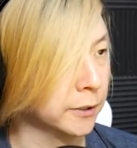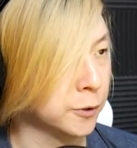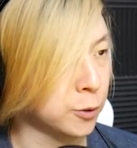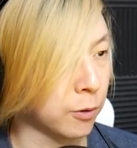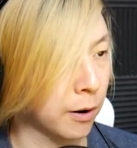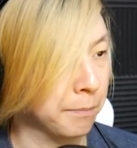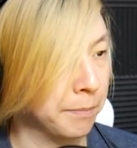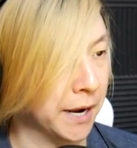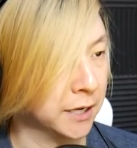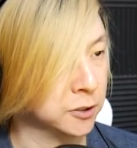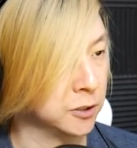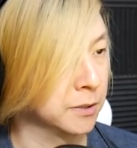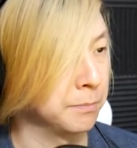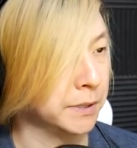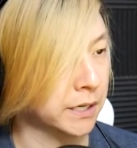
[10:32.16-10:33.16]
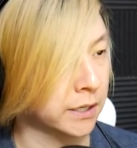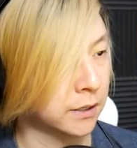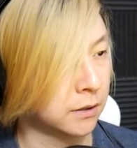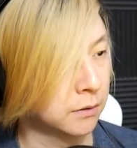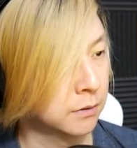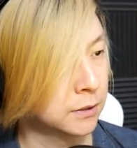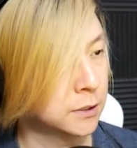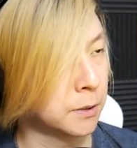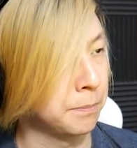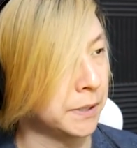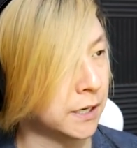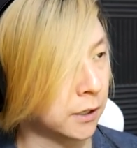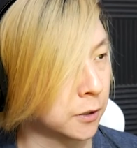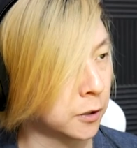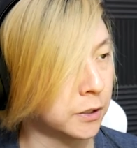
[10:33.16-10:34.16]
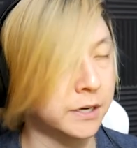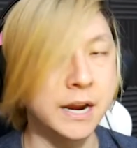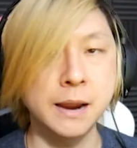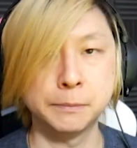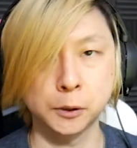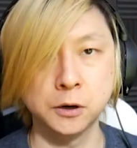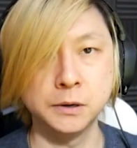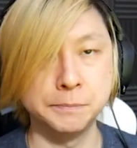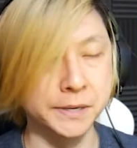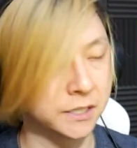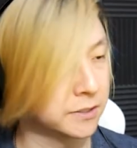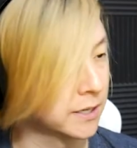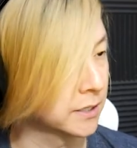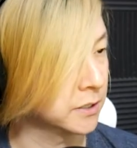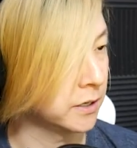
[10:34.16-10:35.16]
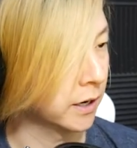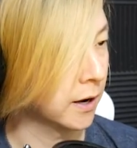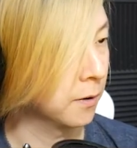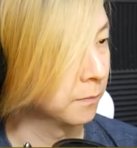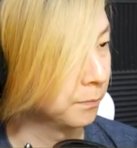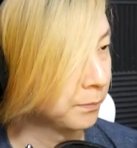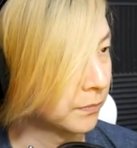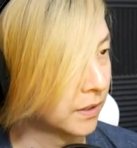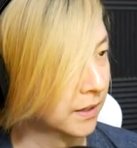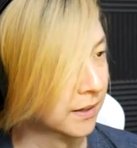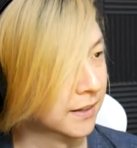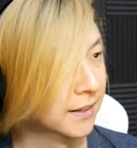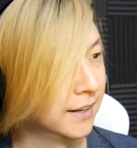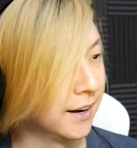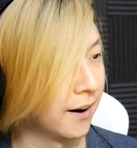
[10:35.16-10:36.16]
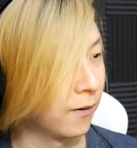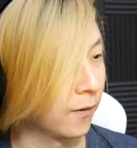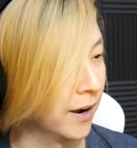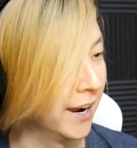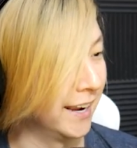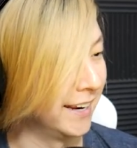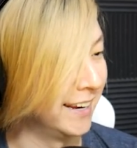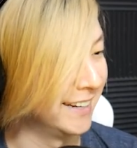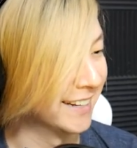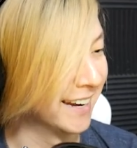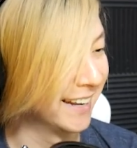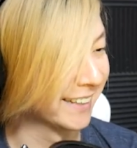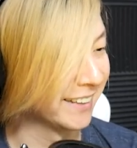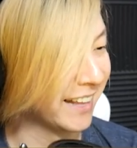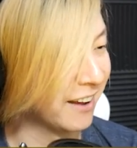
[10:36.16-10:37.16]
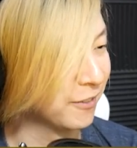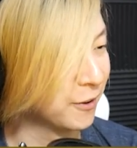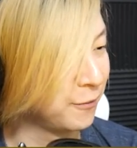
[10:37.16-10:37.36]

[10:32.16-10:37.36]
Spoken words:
to do our best to be a good neighborhood business, you know? All right, level